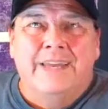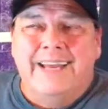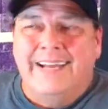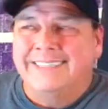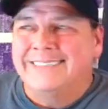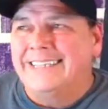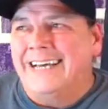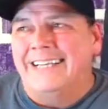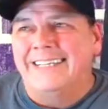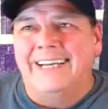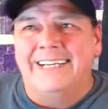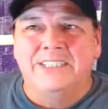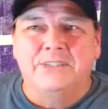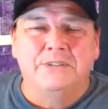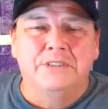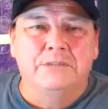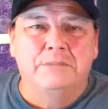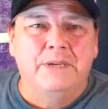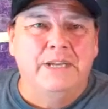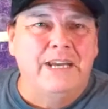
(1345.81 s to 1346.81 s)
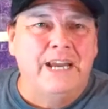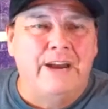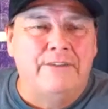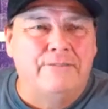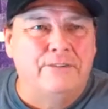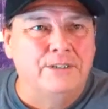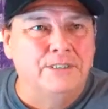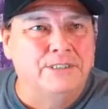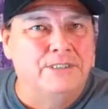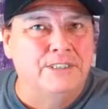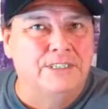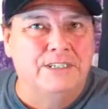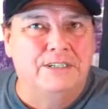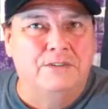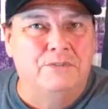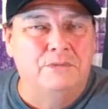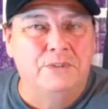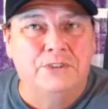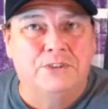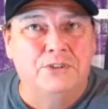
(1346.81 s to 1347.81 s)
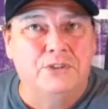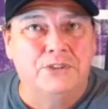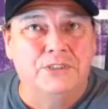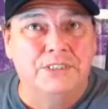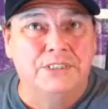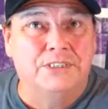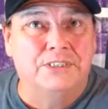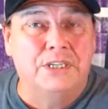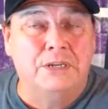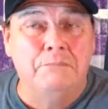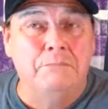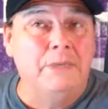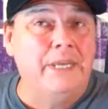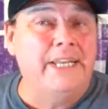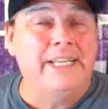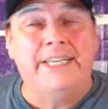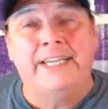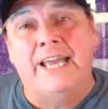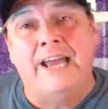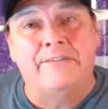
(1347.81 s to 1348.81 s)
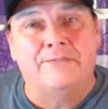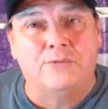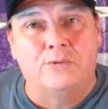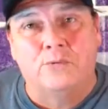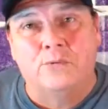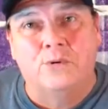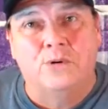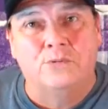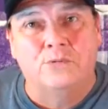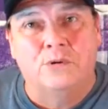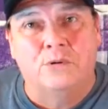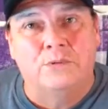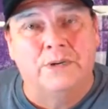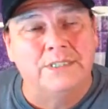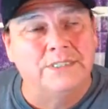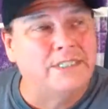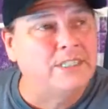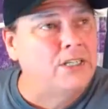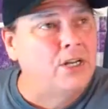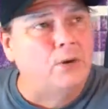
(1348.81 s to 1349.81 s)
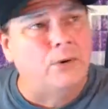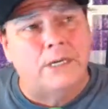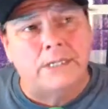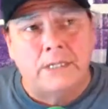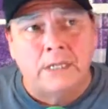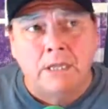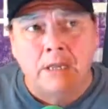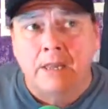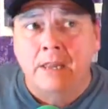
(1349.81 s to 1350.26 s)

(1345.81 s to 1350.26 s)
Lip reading: it's not like there was a big effort, a resurgence immediately after World War I. So you know what?